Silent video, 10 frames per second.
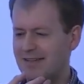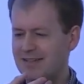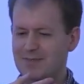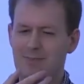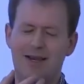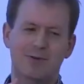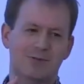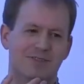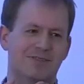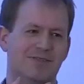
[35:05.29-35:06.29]
the
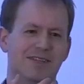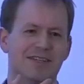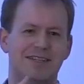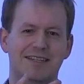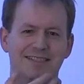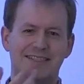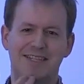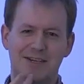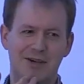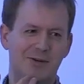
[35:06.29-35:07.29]
spouse of the
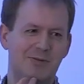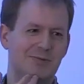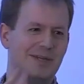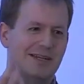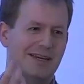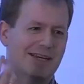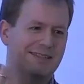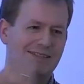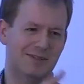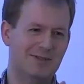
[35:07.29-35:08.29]
CEO will be like
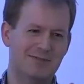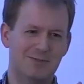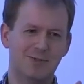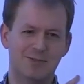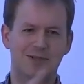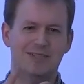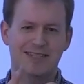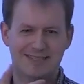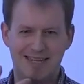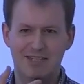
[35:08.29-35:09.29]
excluded from all the
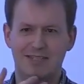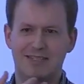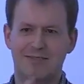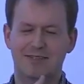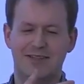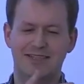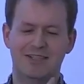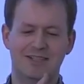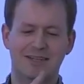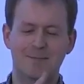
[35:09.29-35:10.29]
personalization stuff. So there's
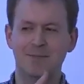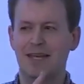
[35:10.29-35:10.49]
just